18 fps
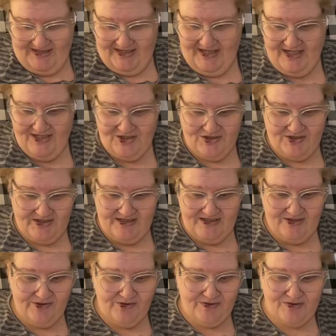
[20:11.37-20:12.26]

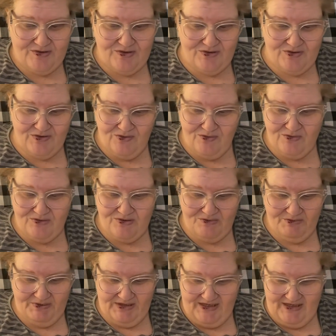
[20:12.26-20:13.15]
Ashley, you're so
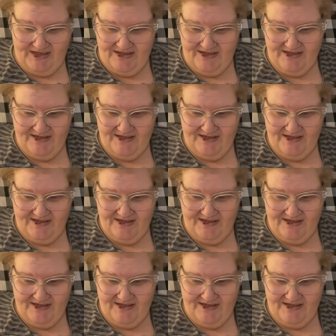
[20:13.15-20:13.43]
sweet.